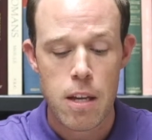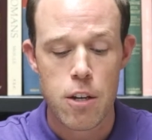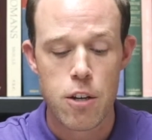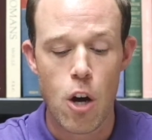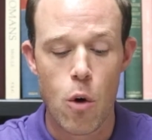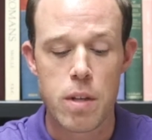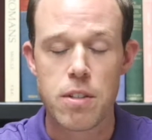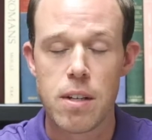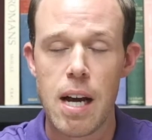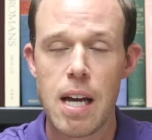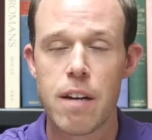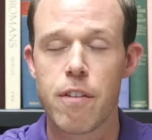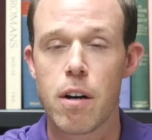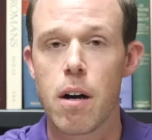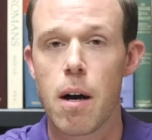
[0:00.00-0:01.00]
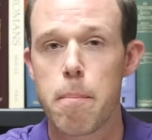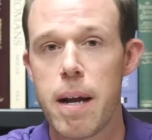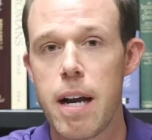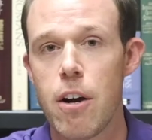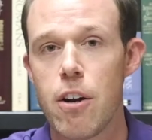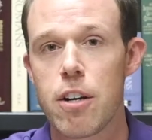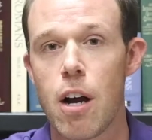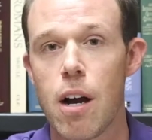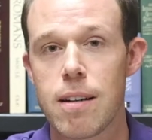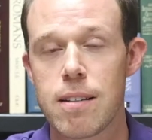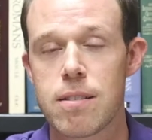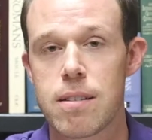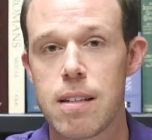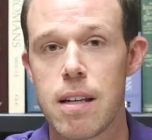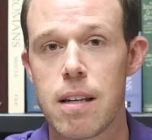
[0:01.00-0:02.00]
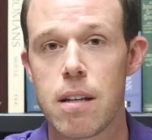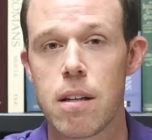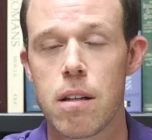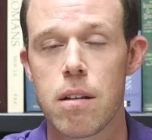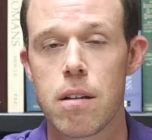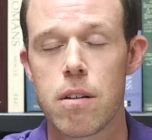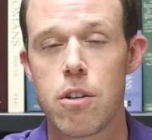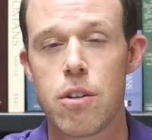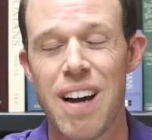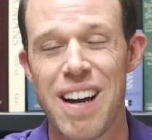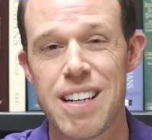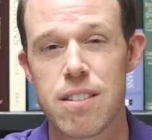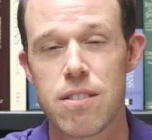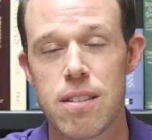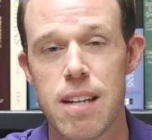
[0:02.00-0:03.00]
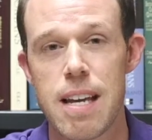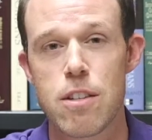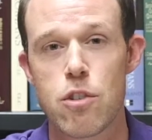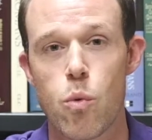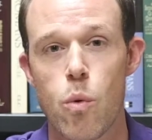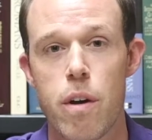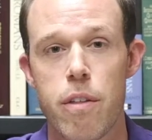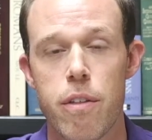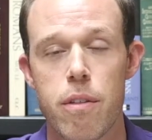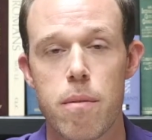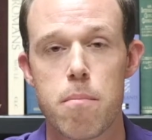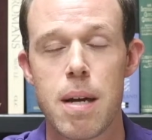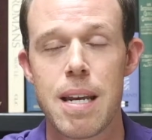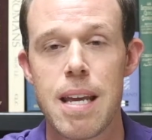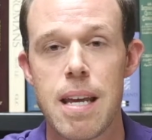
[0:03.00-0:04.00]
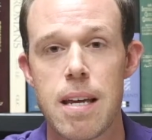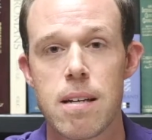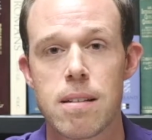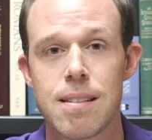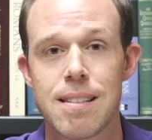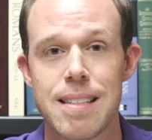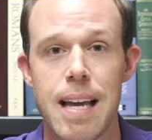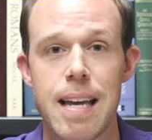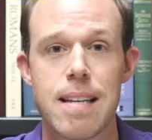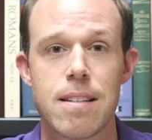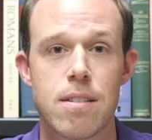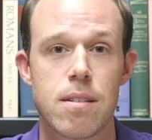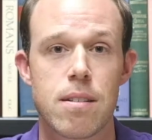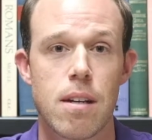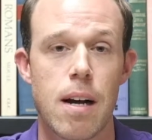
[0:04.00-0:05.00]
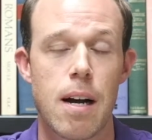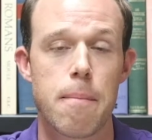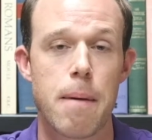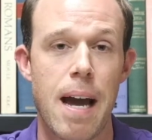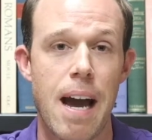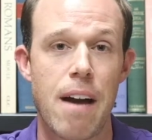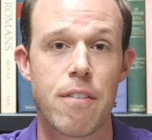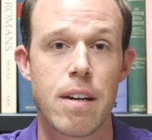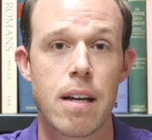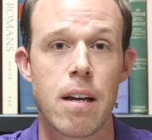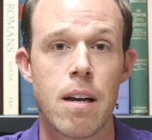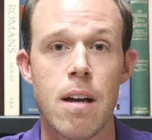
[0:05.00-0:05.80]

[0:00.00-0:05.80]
You know, it's kind of a paradox in the United States with many states having